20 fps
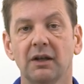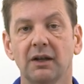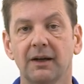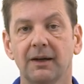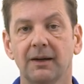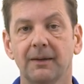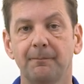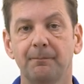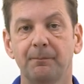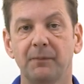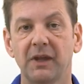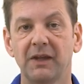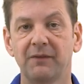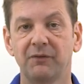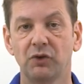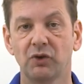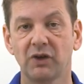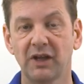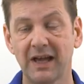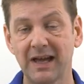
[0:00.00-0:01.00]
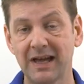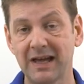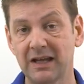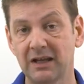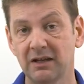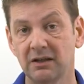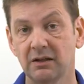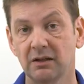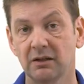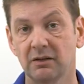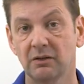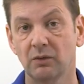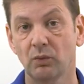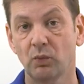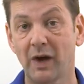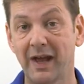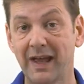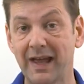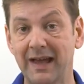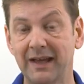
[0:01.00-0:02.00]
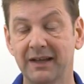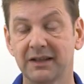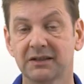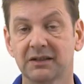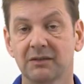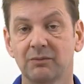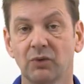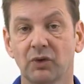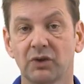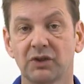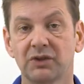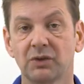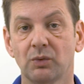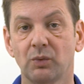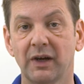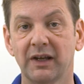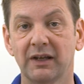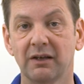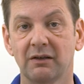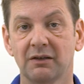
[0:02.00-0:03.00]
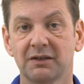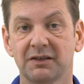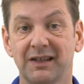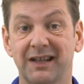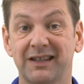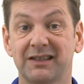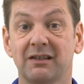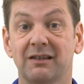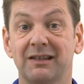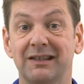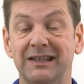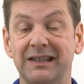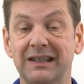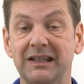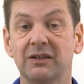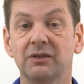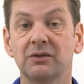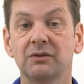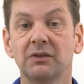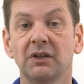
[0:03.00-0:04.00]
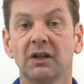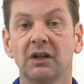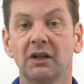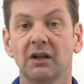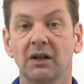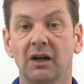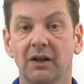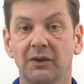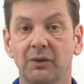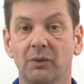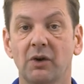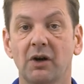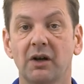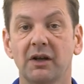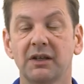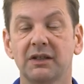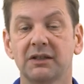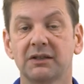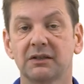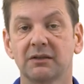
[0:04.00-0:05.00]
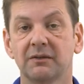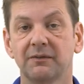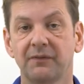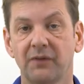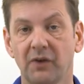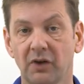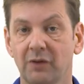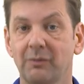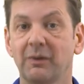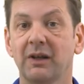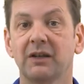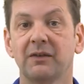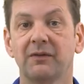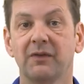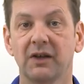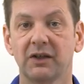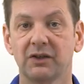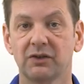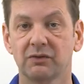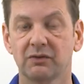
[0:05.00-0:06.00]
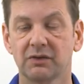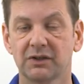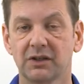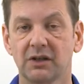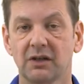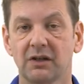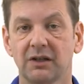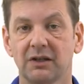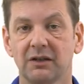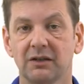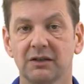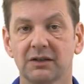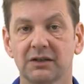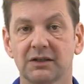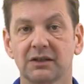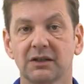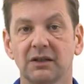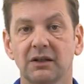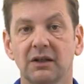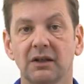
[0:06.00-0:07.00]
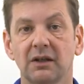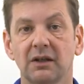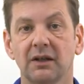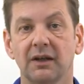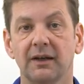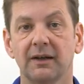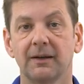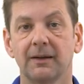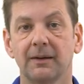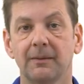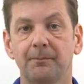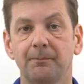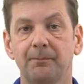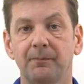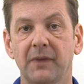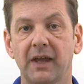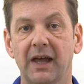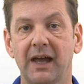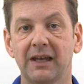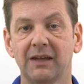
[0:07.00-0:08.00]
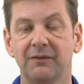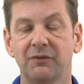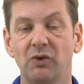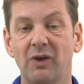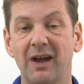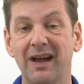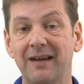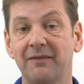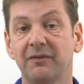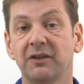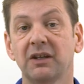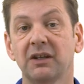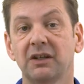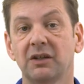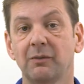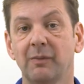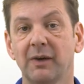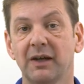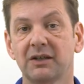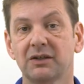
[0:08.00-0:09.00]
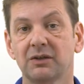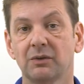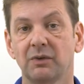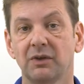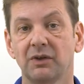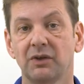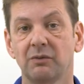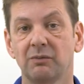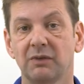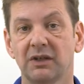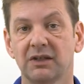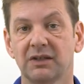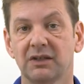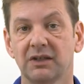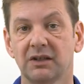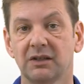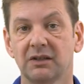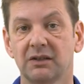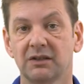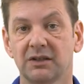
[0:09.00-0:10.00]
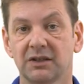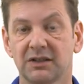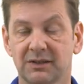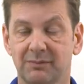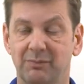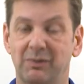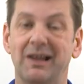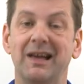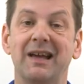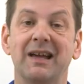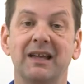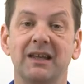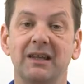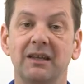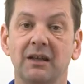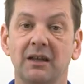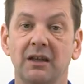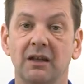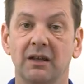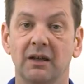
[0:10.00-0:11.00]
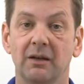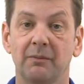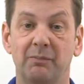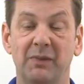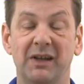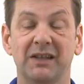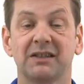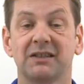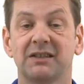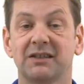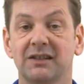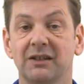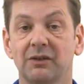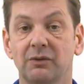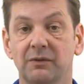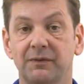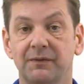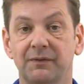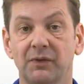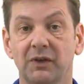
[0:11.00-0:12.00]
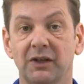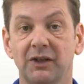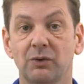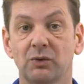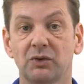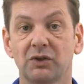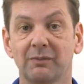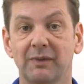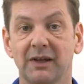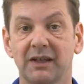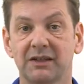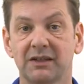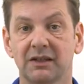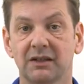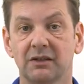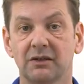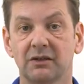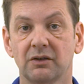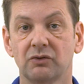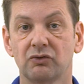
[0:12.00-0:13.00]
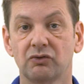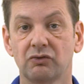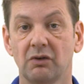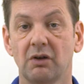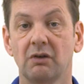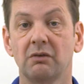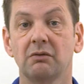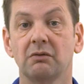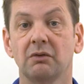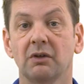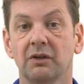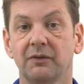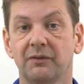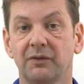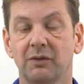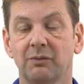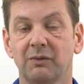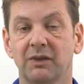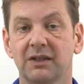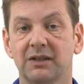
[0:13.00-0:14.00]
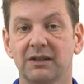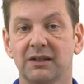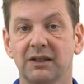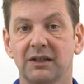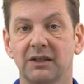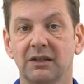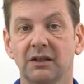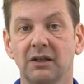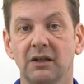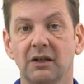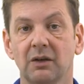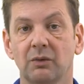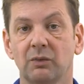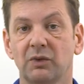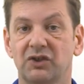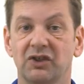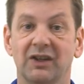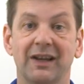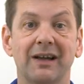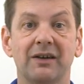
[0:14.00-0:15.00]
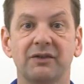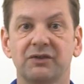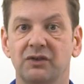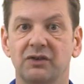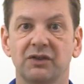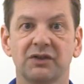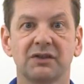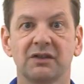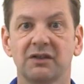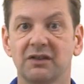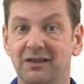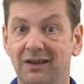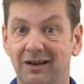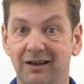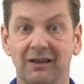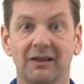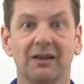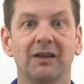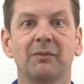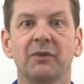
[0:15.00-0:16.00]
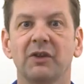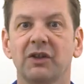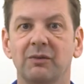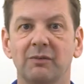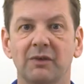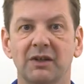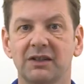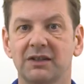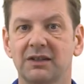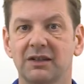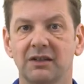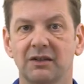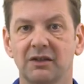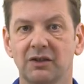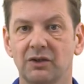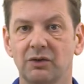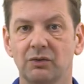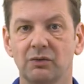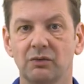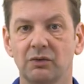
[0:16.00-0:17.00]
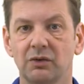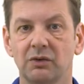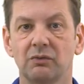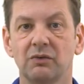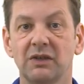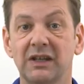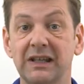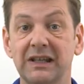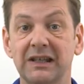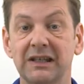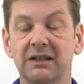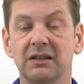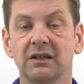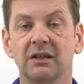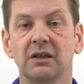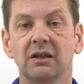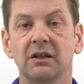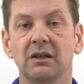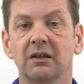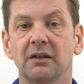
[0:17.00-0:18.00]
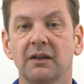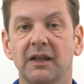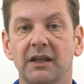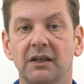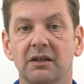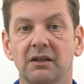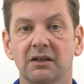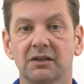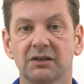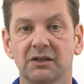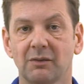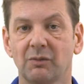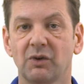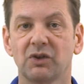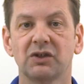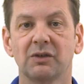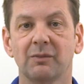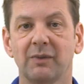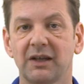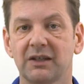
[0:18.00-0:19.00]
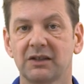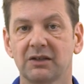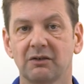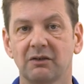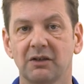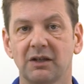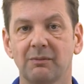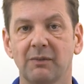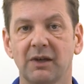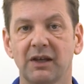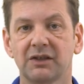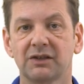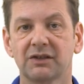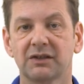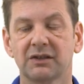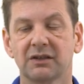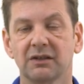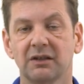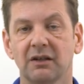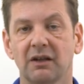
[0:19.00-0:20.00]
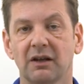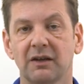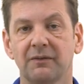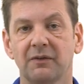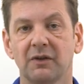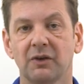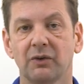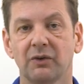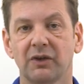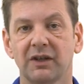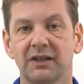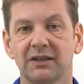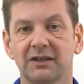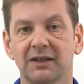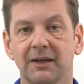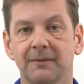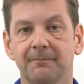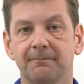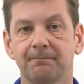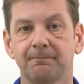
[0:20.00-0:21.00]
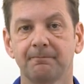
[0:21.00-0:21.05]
Um, if you can weigh eggs and monitor weight loss, that's ideal. Otherwise, follow manufacturer's guidance. Um, and if you have an incubator with humidity display, and better still, fully automatic control of humidity, which allows you just to dial up the humidity that you, you need, then so much the better and it makes life a lot easier.